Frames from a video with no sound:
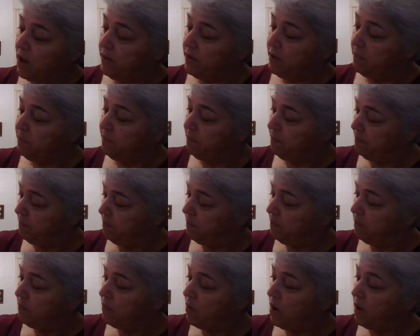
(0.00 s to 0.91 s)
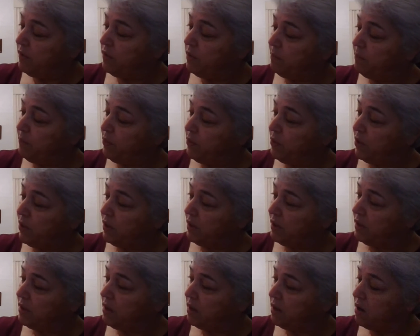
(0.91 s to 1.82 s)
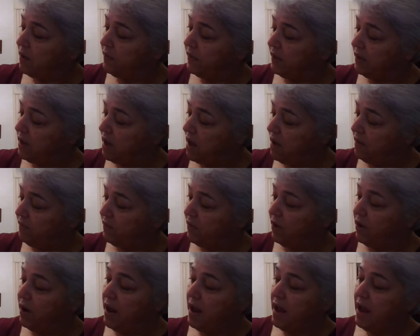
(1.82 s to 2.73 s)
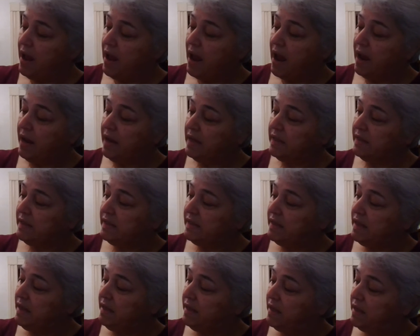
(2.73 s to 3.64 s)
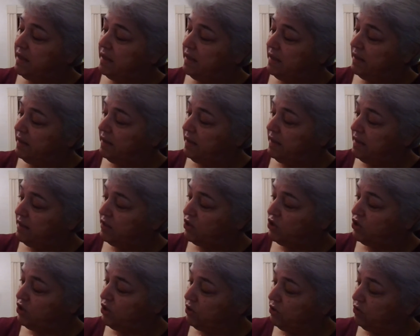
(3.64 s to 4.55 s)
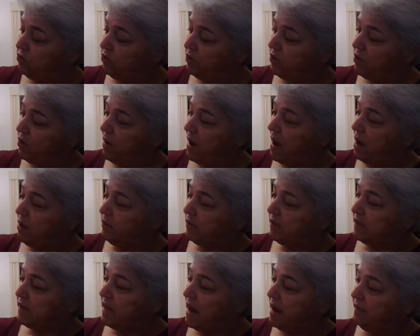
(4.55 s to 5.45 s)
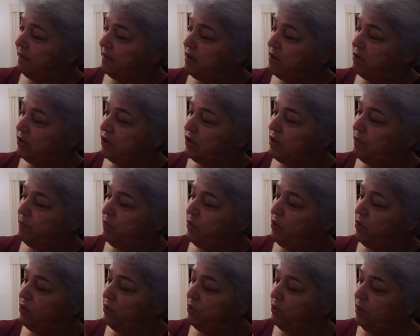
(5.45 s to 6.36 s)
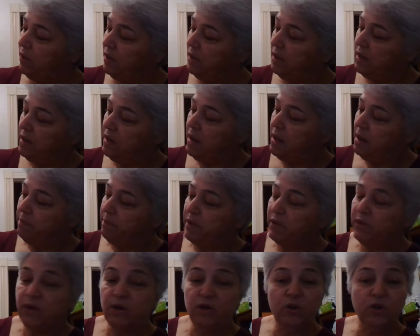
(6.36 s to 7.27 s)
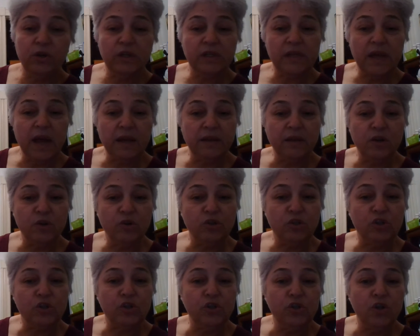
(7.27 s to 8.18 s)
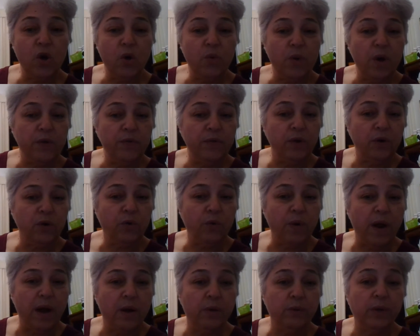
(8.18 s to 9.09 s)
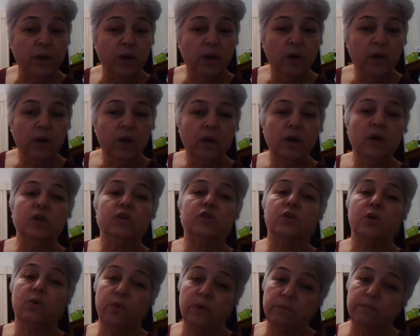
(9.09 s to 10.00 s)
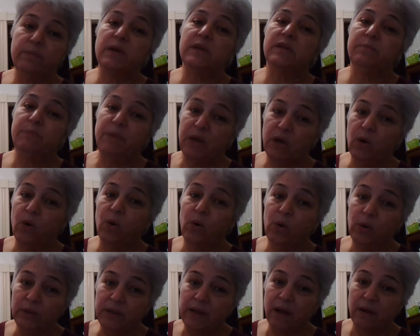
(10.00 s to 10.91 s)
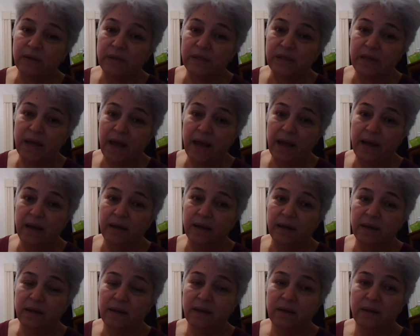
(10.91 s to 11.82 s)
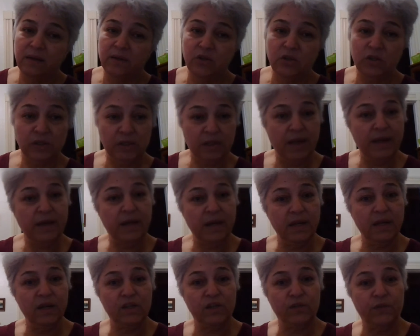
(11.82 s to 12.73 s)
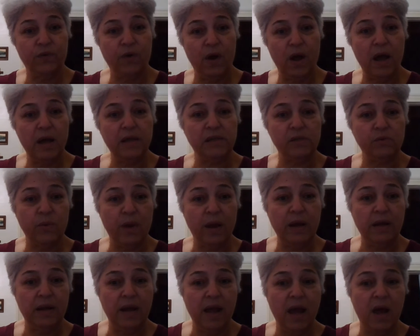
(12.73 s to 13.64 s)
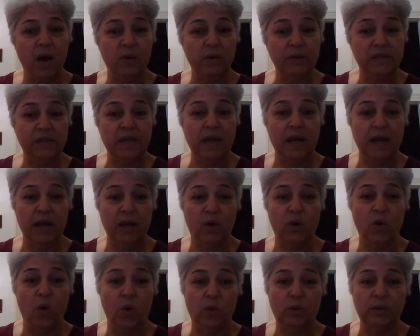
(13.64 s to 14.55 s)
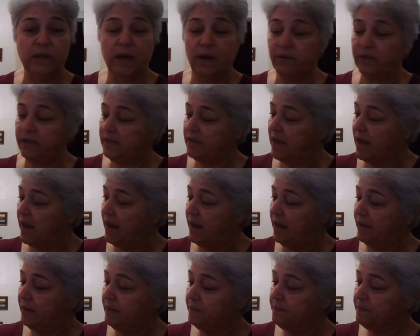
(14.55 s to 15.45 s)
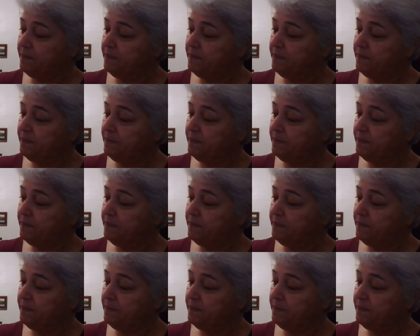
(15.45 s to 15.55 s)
on the book, on the cover, I can see that these children are outside. There's the moon, but there looks like there's snow on the ground. So it must be cold outside, just like it is for us right now. It's getting cold outside.